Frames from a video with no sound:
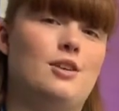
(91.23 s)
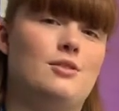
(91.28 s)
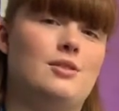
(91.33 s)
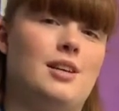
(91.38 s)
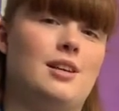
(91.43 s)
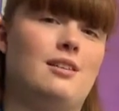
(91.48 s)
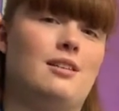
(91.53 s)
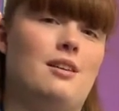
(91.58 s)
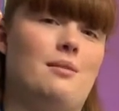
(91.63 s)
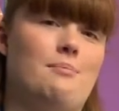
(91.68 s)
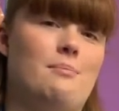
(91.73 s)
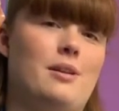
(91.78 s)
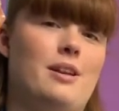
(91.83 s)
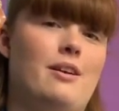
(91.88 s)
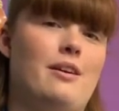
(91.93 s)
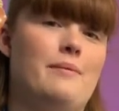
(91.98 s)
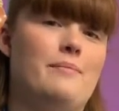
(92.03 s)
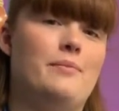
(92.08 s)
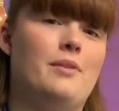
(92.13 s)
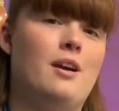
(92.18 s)
using a number
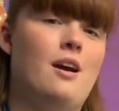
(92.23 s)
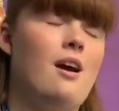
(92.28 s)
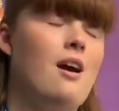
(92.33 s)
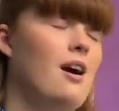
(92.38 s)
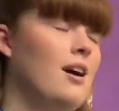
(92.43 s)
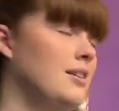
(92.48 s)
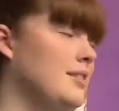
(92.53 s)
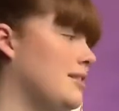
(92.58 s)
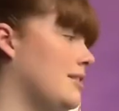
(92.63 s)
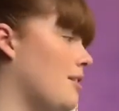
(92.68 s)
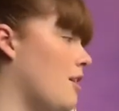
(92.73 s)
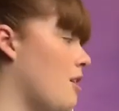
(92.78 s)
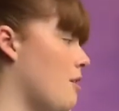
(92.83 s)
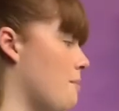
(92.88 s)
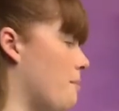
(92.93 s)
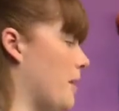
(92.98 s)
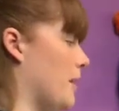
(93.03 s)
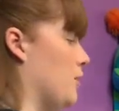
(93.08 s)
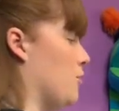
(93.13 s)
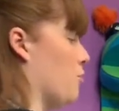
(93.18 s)
line. I
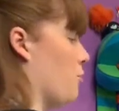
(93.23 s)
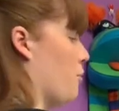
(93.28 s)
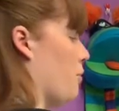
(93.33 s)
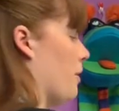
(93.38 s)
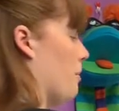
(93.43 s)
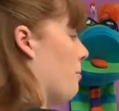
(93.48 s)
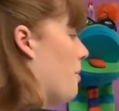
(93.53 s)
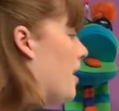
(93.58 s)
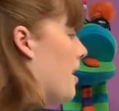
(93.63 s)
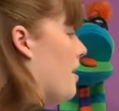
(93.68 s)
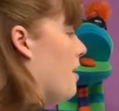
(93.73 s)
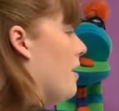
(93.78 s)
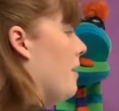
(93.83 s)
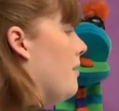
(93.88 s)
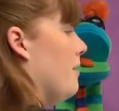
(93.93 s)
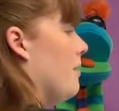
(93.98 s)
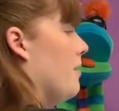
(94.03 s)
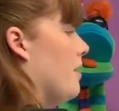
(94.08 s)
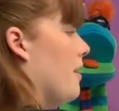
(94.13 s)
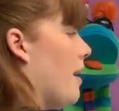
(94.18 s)
start by drawing my line
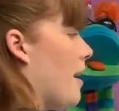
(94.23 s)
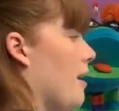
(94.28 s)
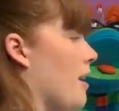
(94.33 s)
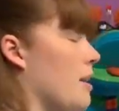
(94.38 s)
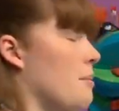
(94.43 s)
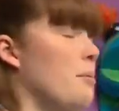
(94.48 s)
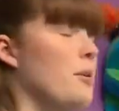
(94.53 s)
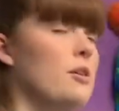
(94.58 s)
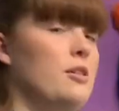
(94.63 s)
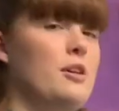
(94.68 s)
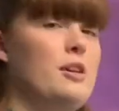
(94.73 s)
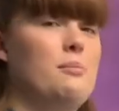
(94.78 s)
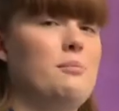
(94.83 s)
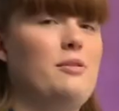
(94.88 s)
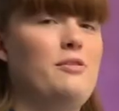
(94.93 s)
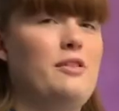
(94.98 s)
and I put the number